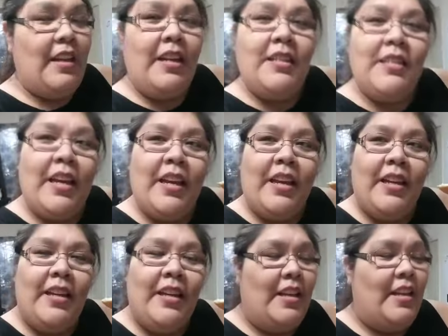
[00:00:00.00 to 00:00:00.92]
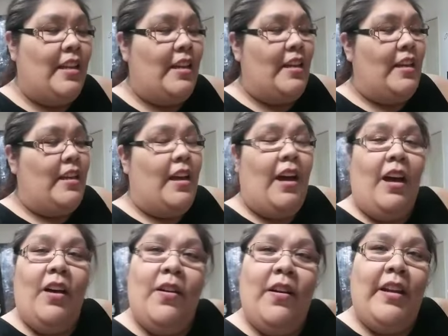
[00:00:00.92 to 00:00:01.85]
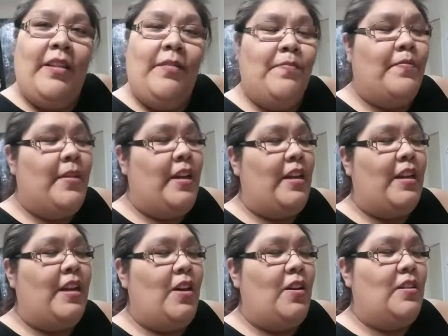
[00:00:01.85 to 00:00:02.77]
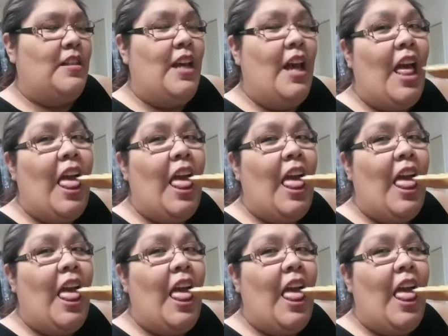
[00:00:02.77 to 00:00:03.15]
tastes like. All right, here goes.